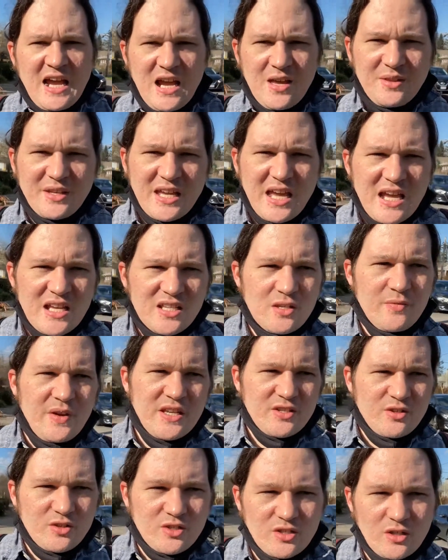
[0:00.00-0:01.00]
in the case of
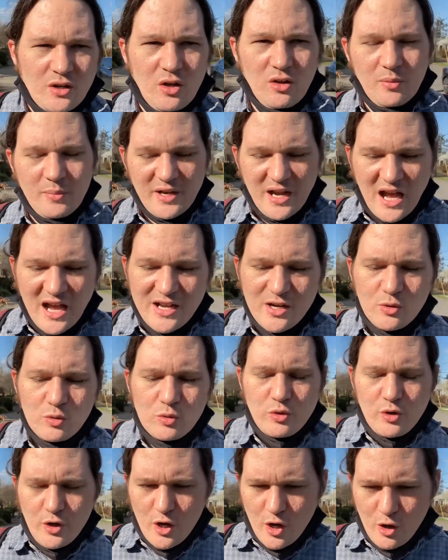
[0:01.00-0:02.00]
Esther Solomon, I
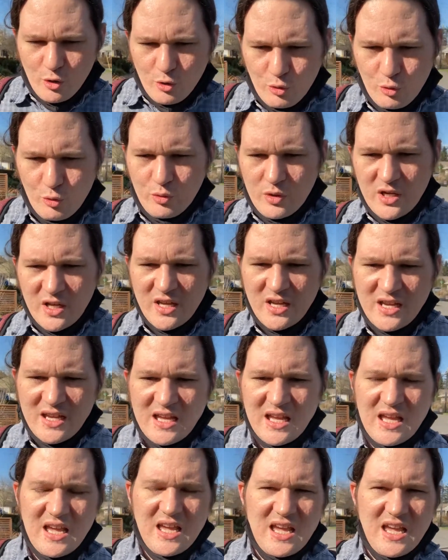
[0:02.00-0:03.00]
don't know
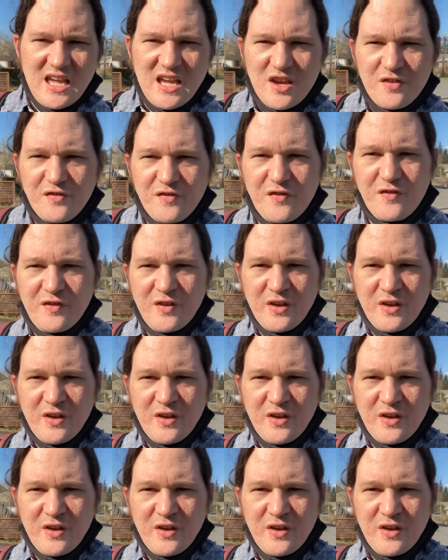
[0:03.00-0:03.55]
if,